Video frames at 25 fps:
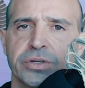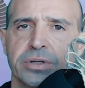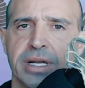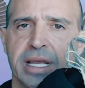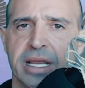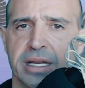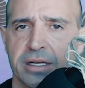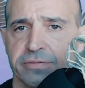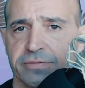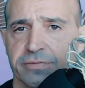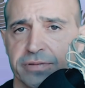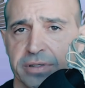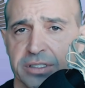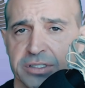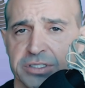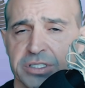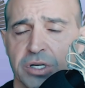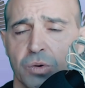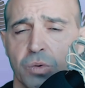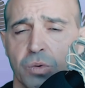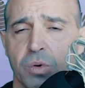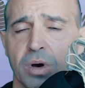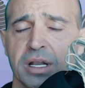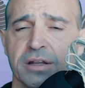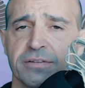Hanafin is a
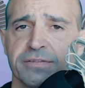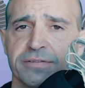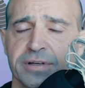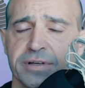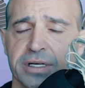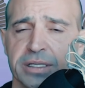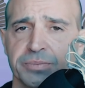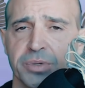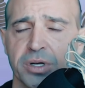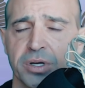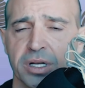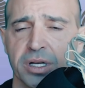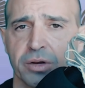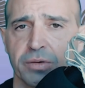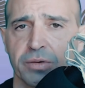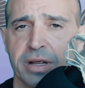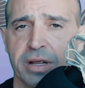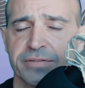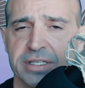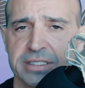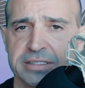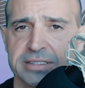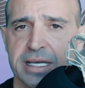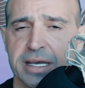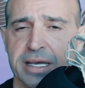qualified polygraph
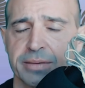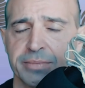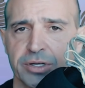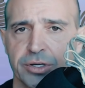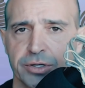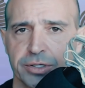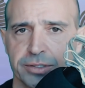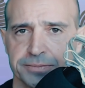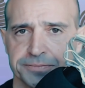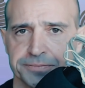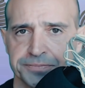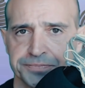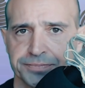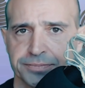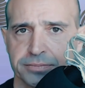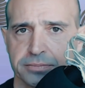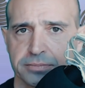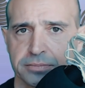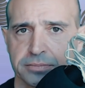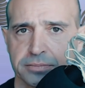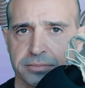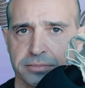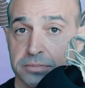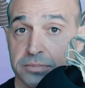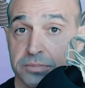examiner.
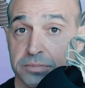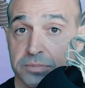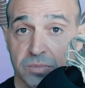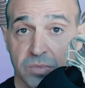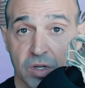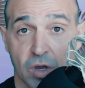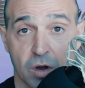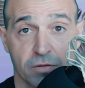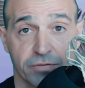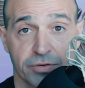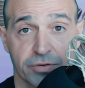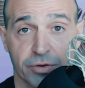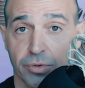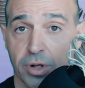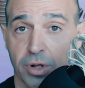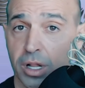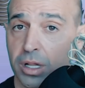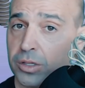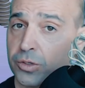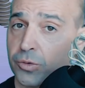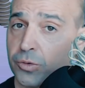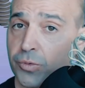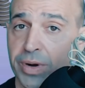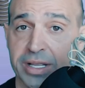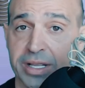Overall,
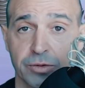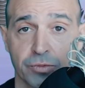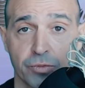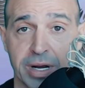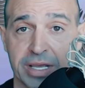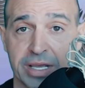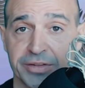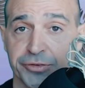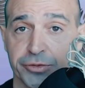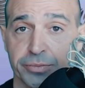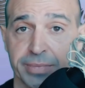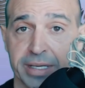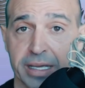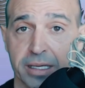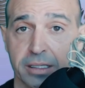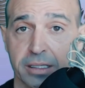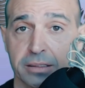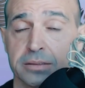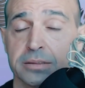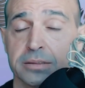great resume.